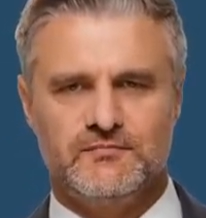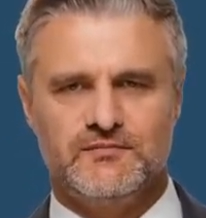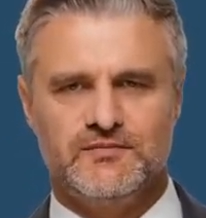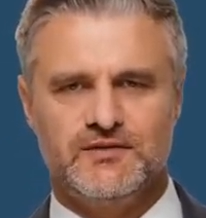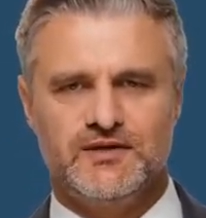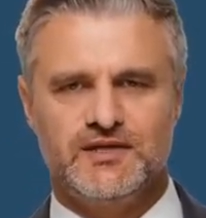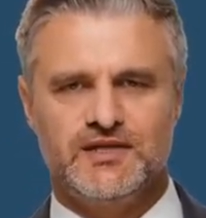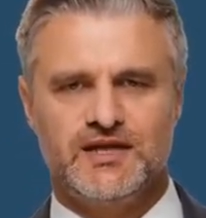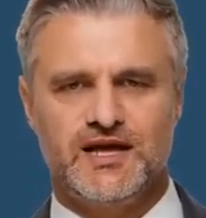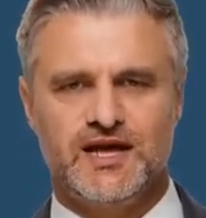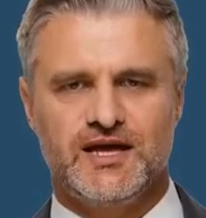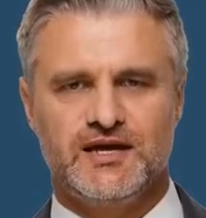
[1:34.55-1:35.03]

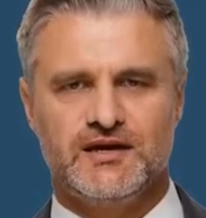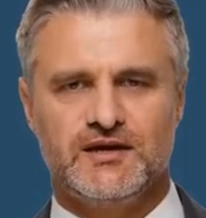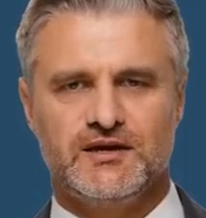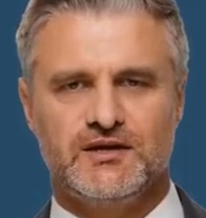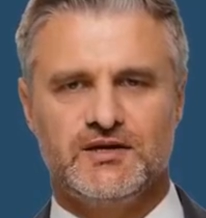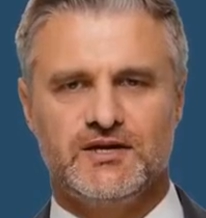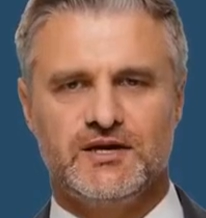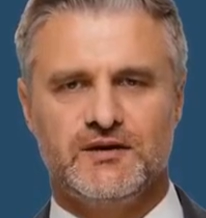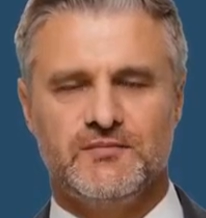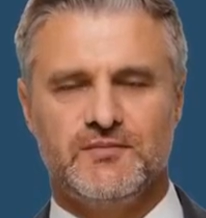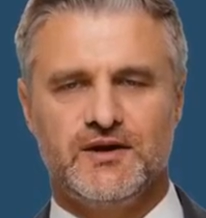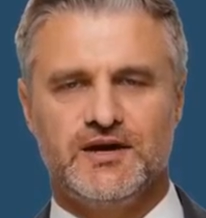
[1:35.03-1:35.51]
The key
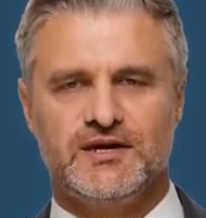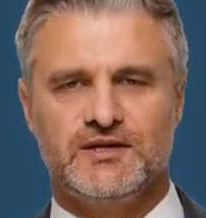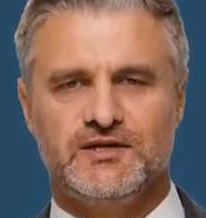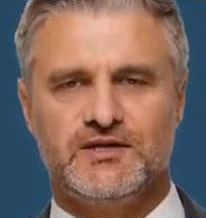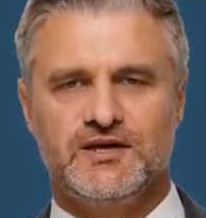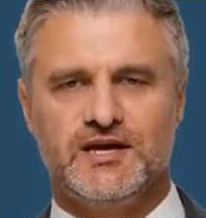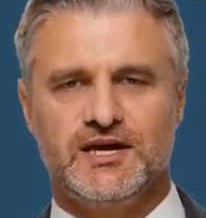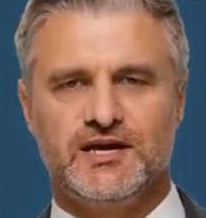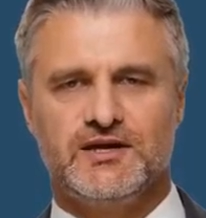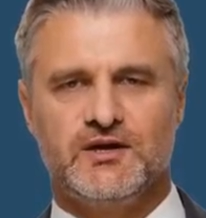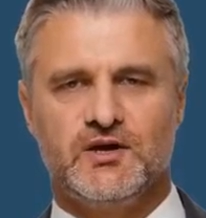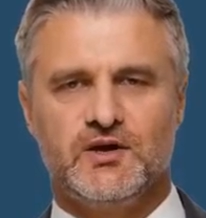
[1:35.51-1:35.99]
is to
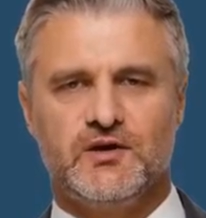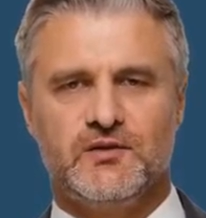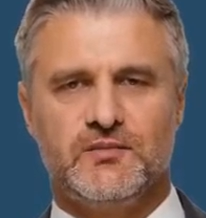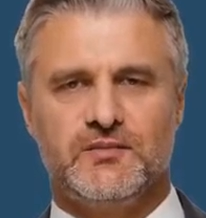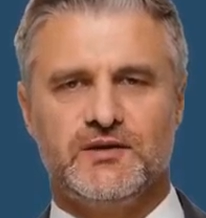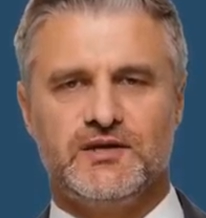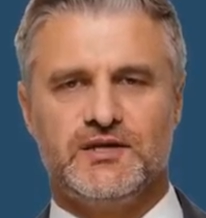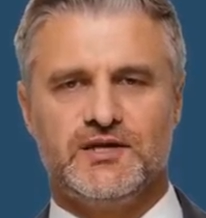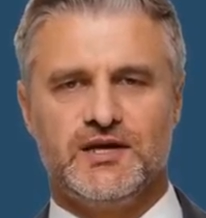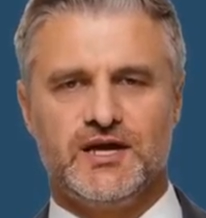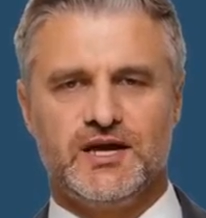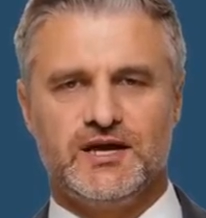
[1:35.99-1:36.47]
maintain
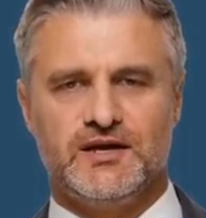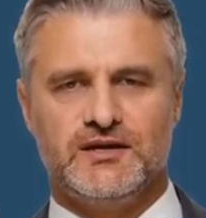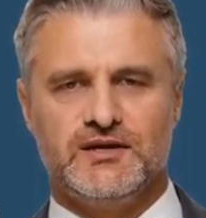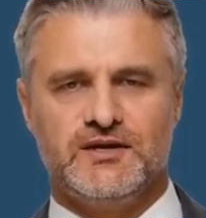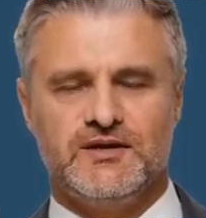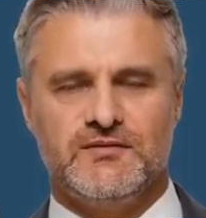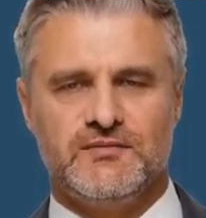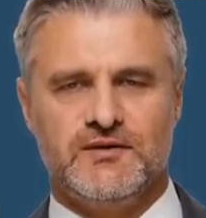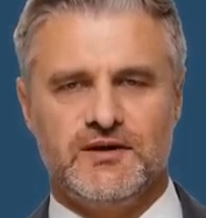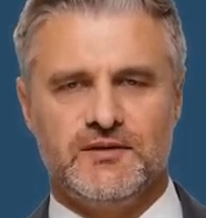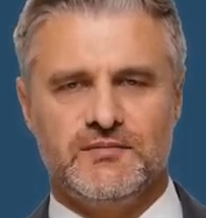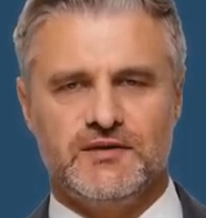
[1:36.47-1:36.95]
open lines
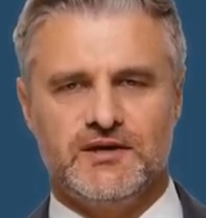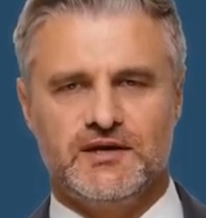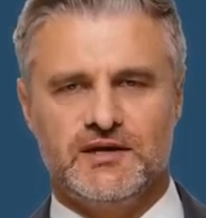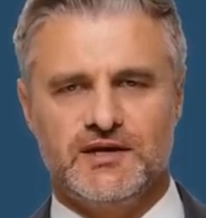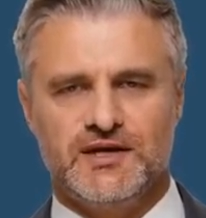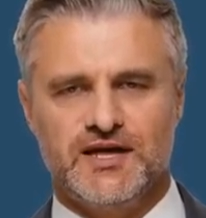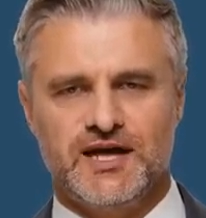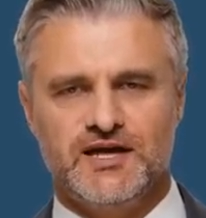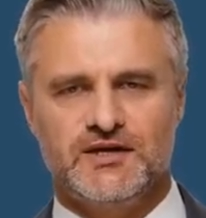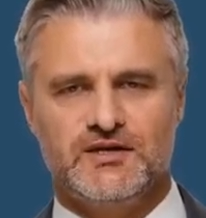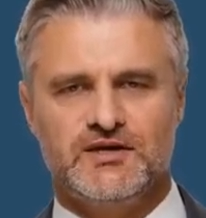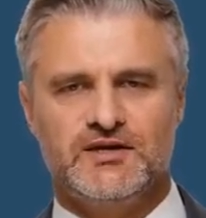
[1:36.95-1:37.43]
of
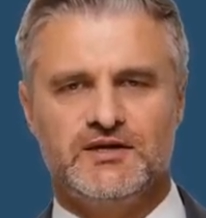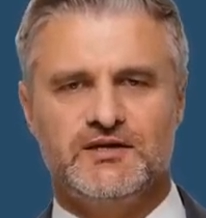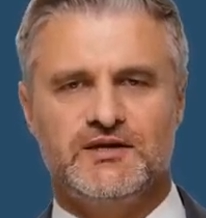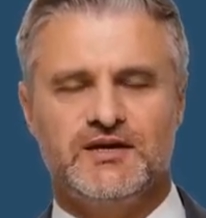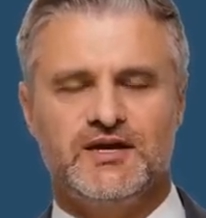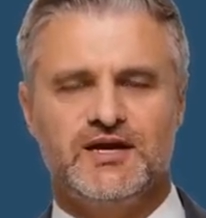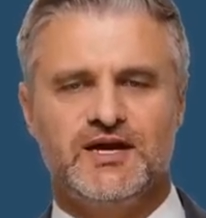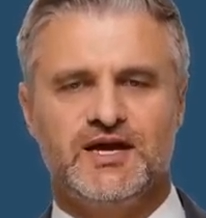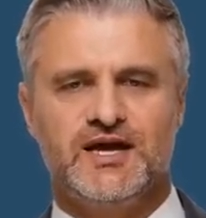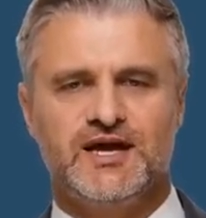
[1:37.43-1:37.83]
communication